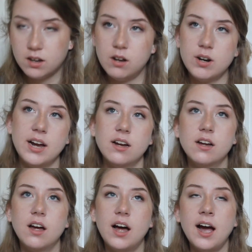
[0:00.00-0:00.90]
what? Okay,
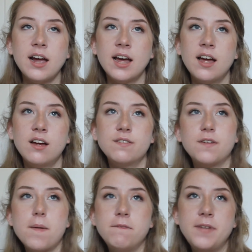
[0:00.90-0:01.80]
I have
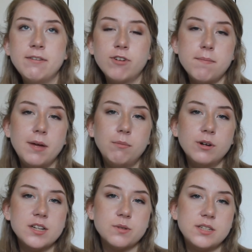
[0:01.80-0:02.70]
favorite
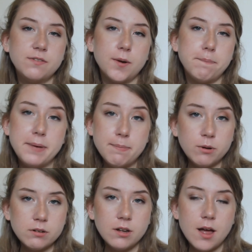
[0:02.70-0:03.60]
memories with different people,
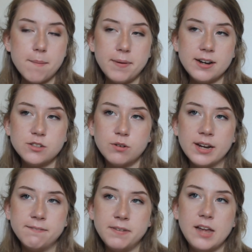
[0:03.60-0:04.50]
but I don't
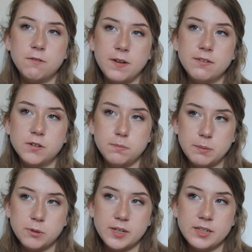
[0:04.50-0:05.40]
have a favorite
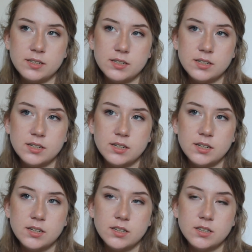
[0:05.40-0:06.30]
memory.
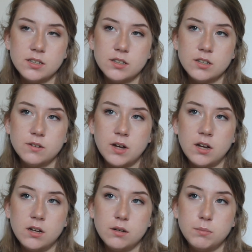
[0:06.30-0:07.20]

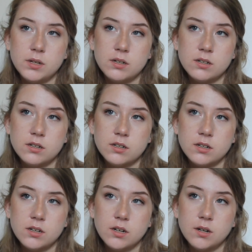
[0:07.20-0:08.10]

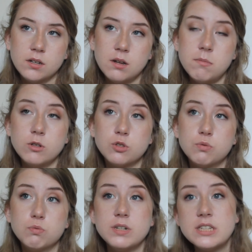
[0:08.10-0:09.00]
The most
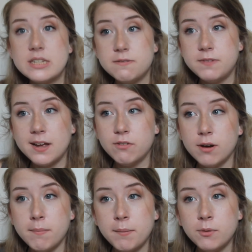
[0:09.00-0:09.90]
recent
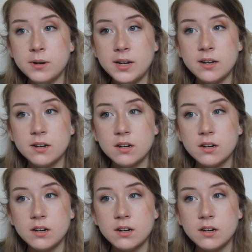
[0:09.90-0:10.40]
favorite memory